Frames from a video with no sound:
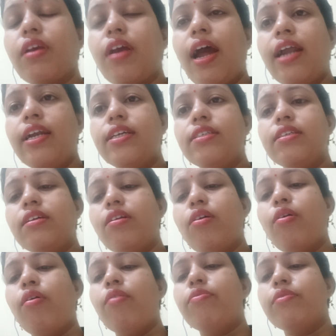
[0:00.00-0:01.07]
Addition
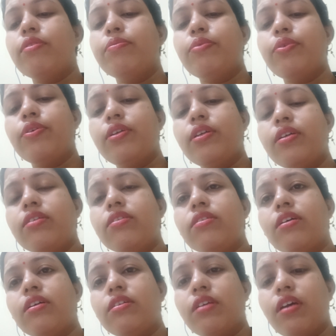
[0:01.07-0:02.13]
of proteins
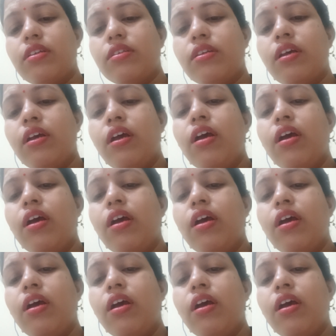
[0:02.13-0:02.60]
such as